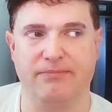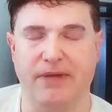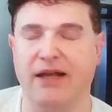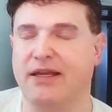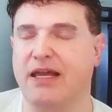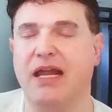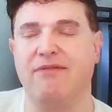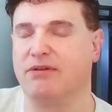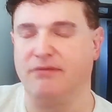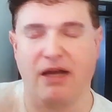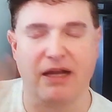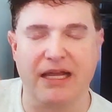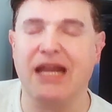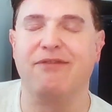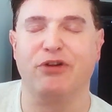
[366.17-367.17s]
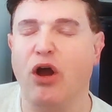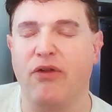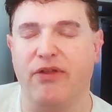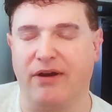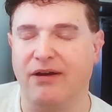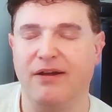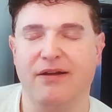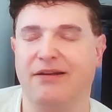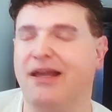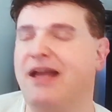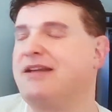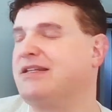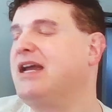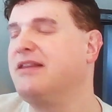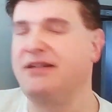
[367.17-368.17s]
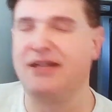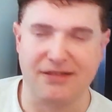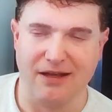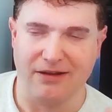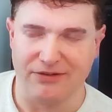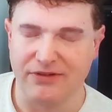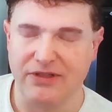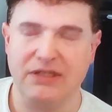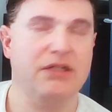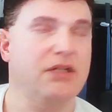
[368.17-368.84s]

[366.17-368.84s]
I can't even go there. Can't tell you the details.